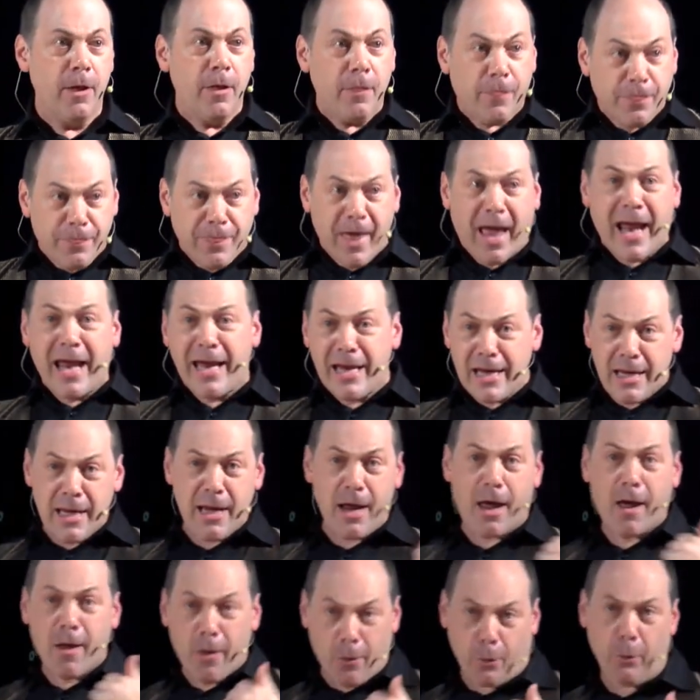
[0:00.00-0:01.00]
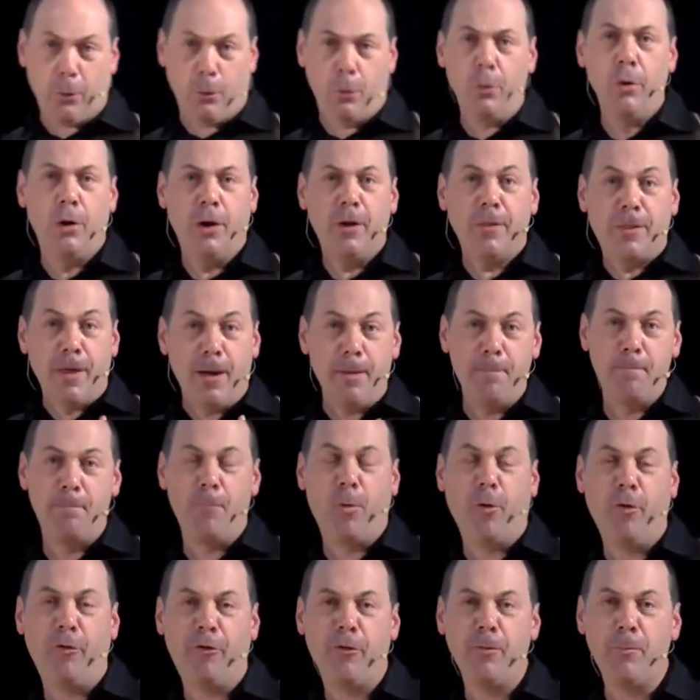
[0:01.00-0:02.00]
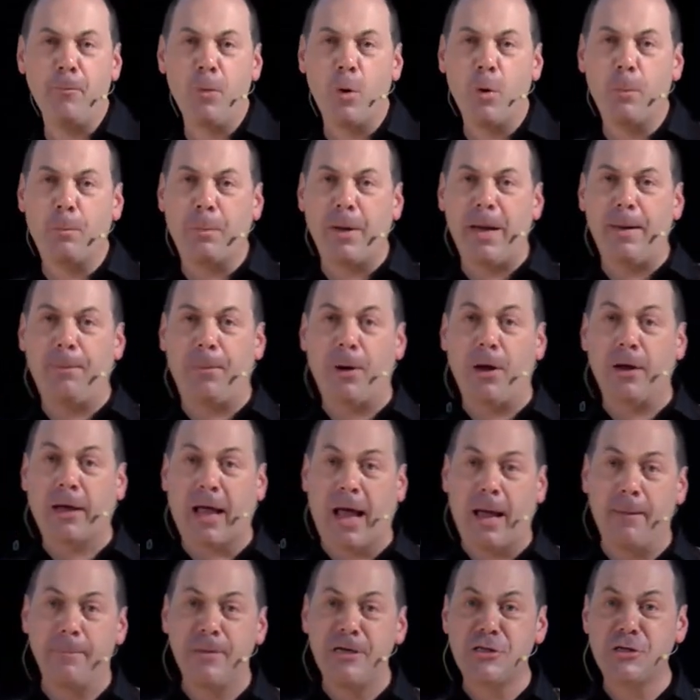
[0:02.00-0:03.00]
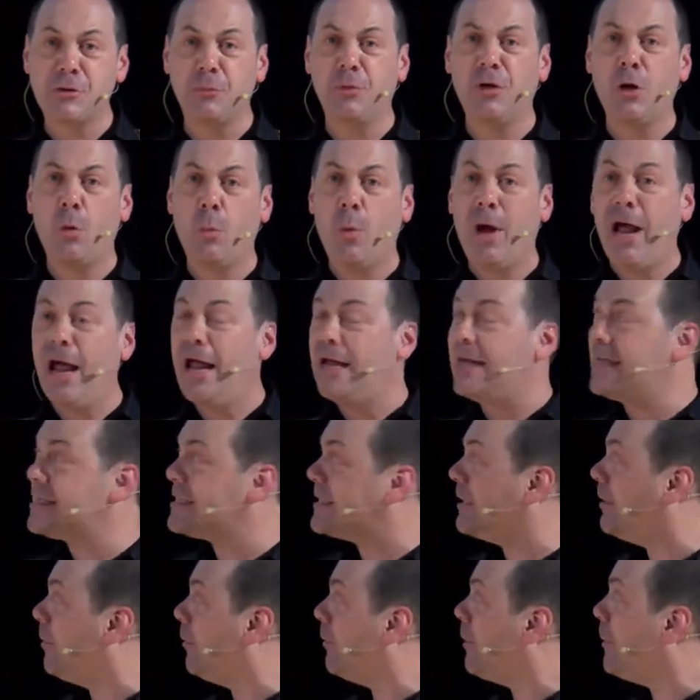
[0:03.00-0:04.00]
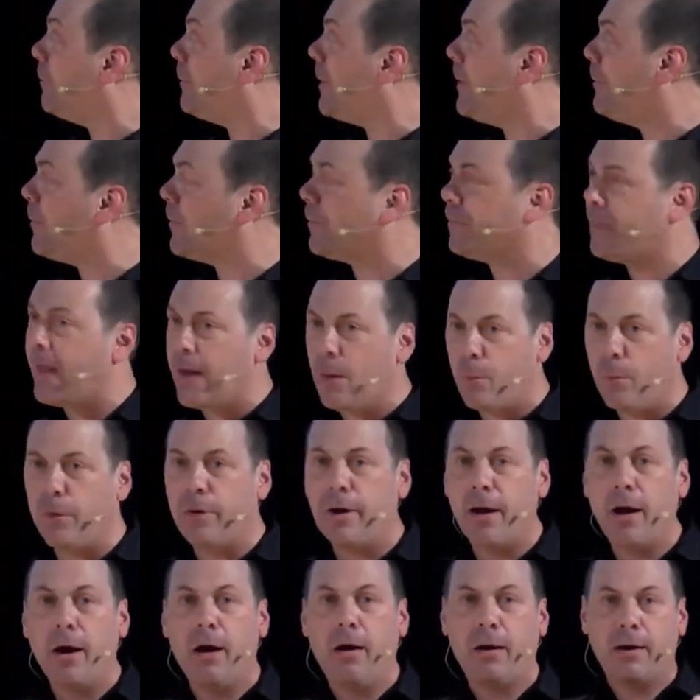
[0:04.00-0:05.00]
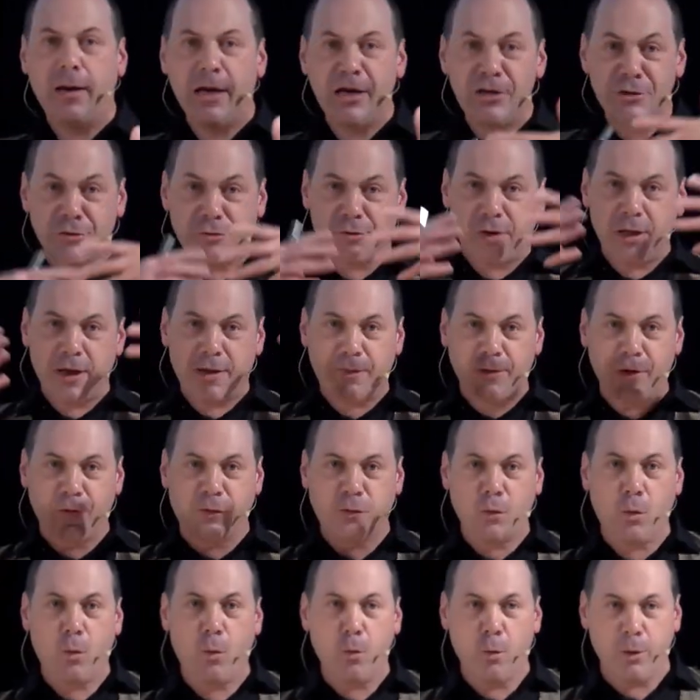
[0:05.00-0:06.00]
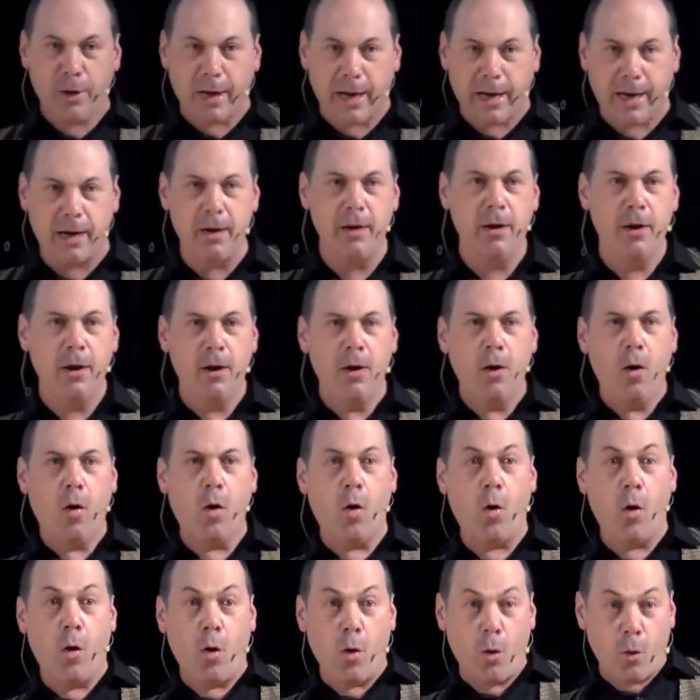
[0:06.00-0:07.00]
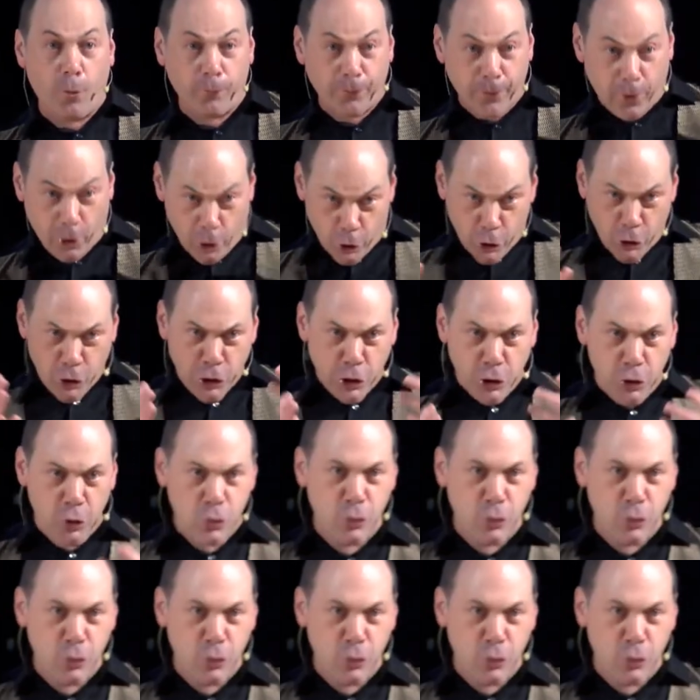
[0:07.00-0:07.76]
They know that more and more people are coming to an awareness, and a lot of people think we are literally at the dawning of a new